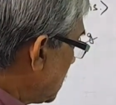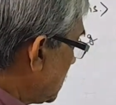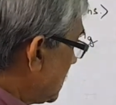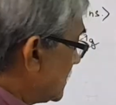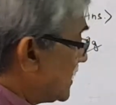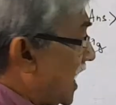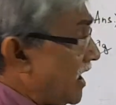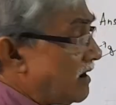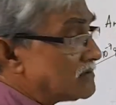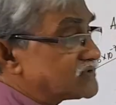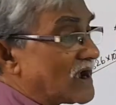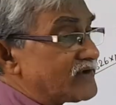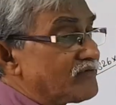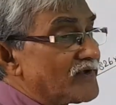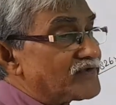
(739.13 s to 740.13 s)
Now
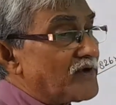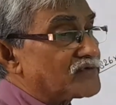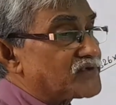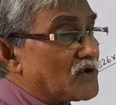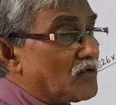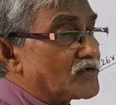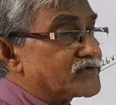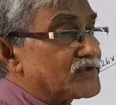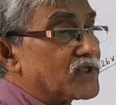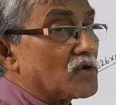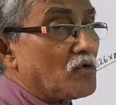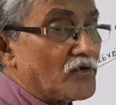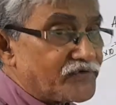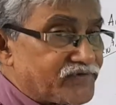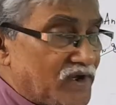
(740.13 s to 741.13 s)
that was not the question. The
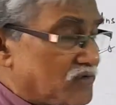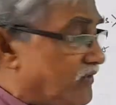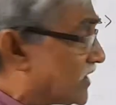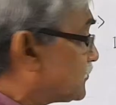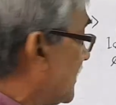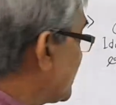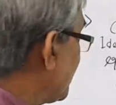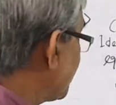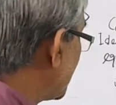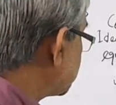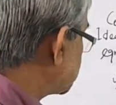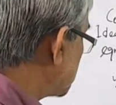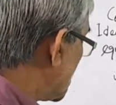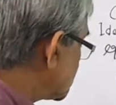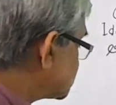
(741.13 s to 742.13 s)
question was, what is the
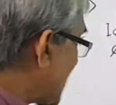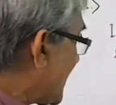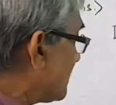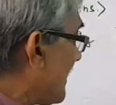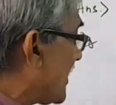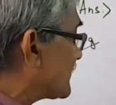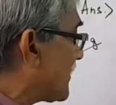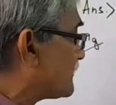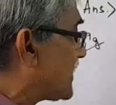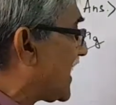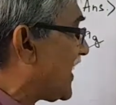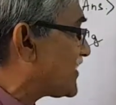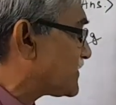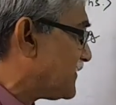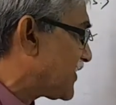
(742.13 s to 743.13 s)
total mass of the
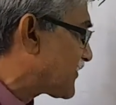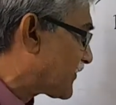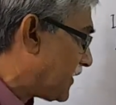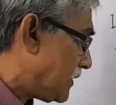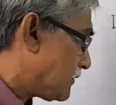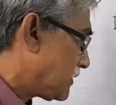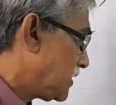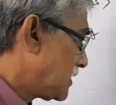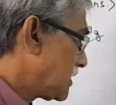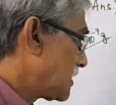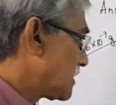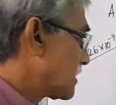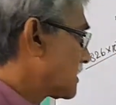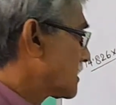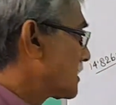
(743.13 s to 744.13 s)
gas mixture?
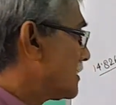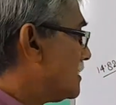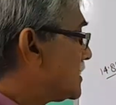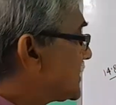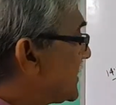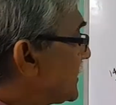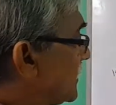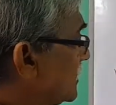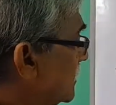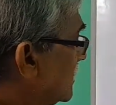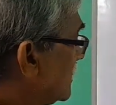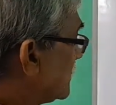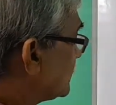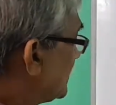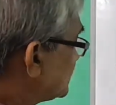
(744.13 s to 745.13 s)
Okay.
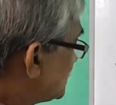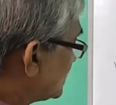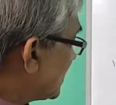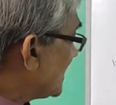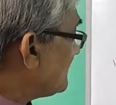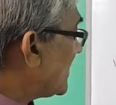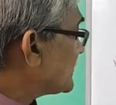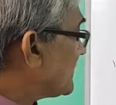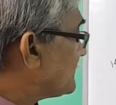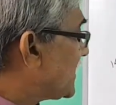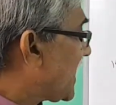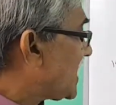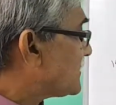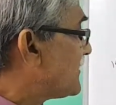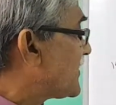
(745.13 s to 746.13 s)
So total mass of the
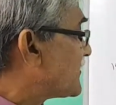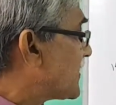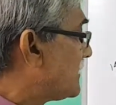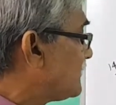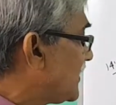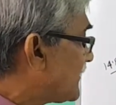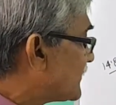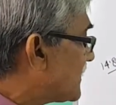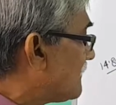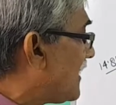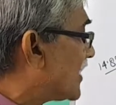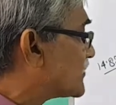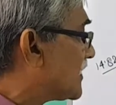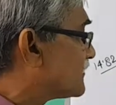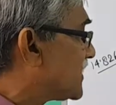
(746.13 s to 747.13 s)
gas mixture means the
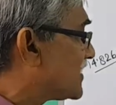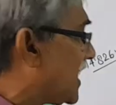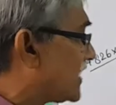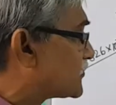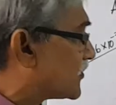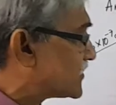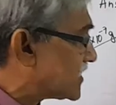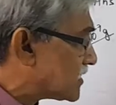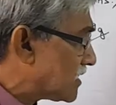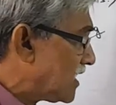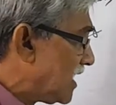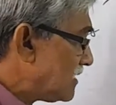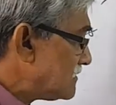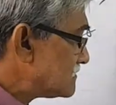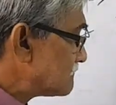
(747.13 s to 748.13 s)
mass of the nitrogen
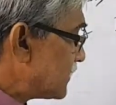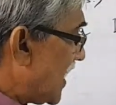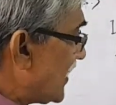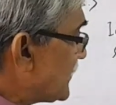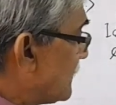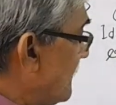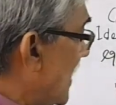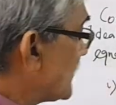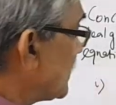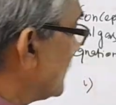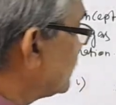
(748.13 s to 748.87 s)
plus mass of